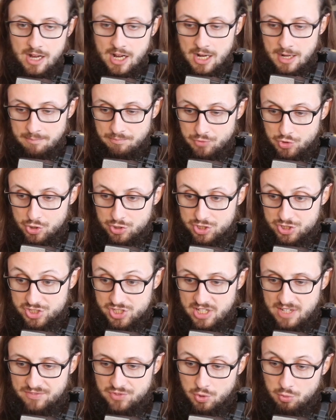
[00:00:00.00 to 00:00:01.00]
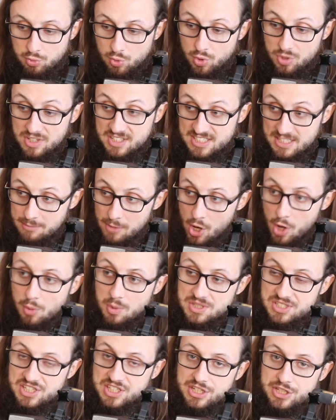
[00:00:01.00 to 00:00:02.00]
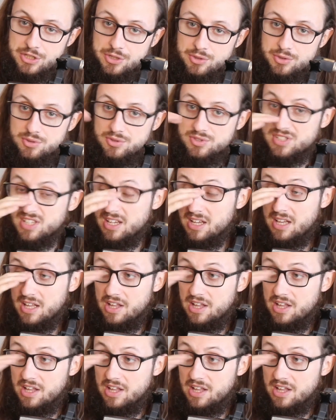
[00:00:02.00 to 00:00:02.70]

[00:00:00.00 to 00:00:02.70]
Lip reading: if the rule is I'm always going to use